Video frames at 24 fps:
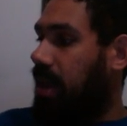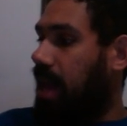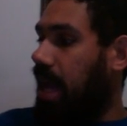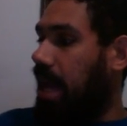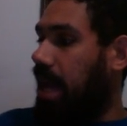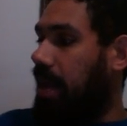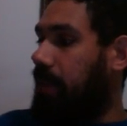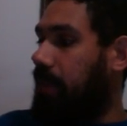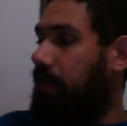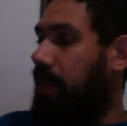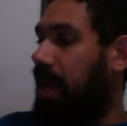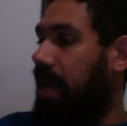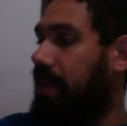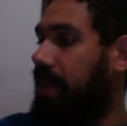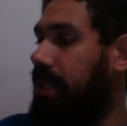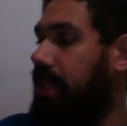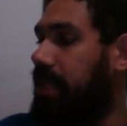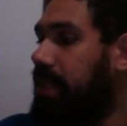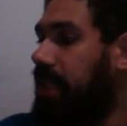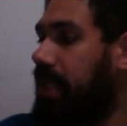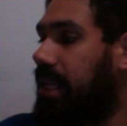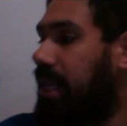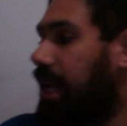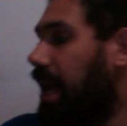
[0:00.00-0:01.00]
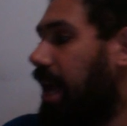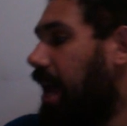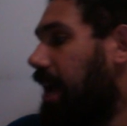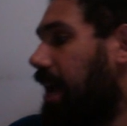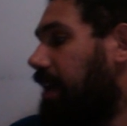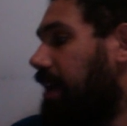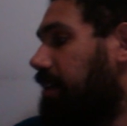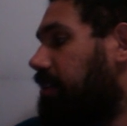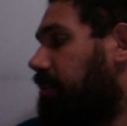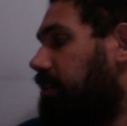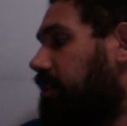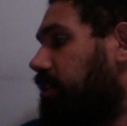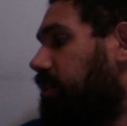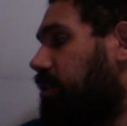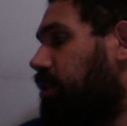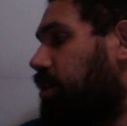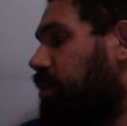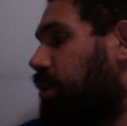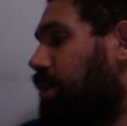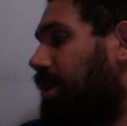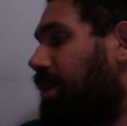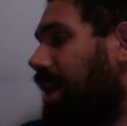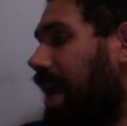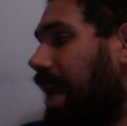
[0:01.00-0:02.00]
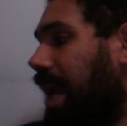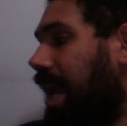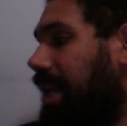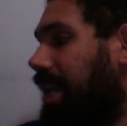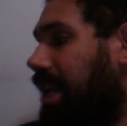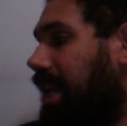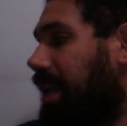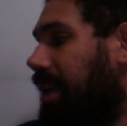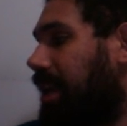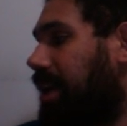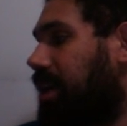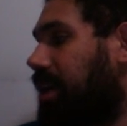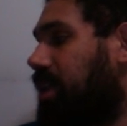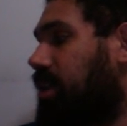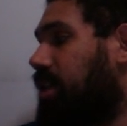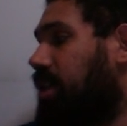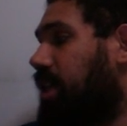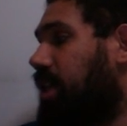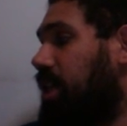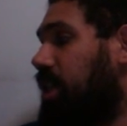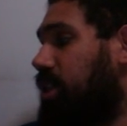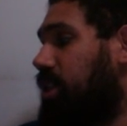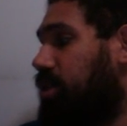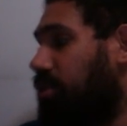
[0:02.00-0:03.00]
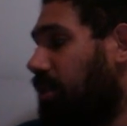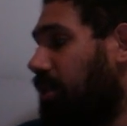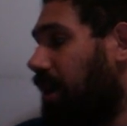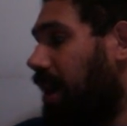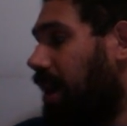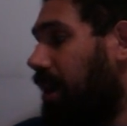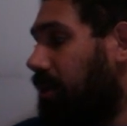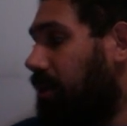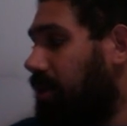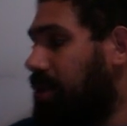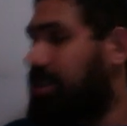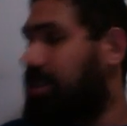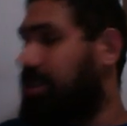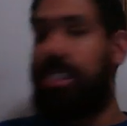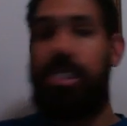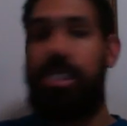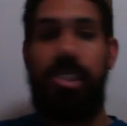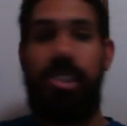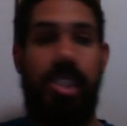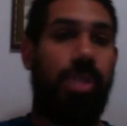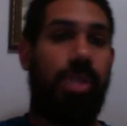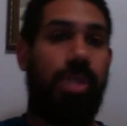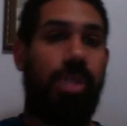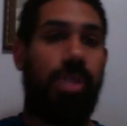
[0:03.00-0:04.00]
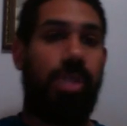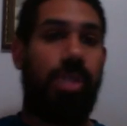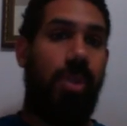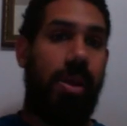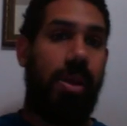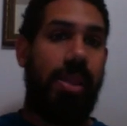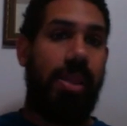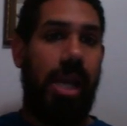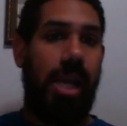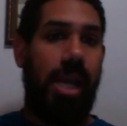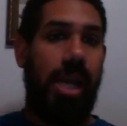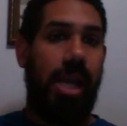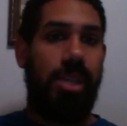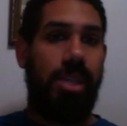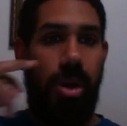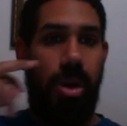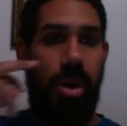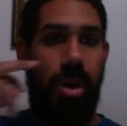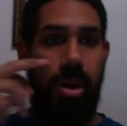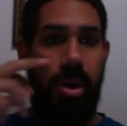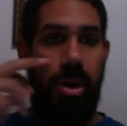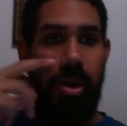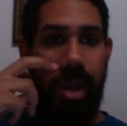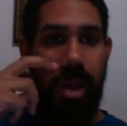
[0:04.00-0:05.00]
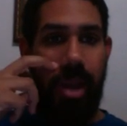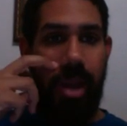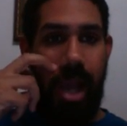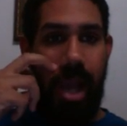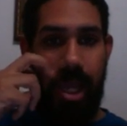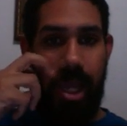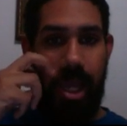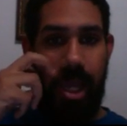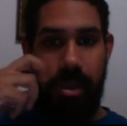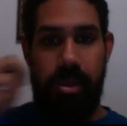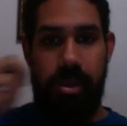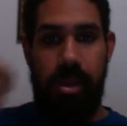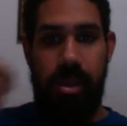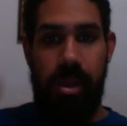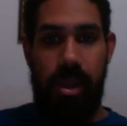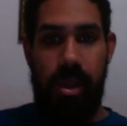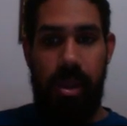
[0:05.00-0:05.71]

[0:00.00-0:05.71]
and basically I created a good drawing, which is this one that I showed you guys.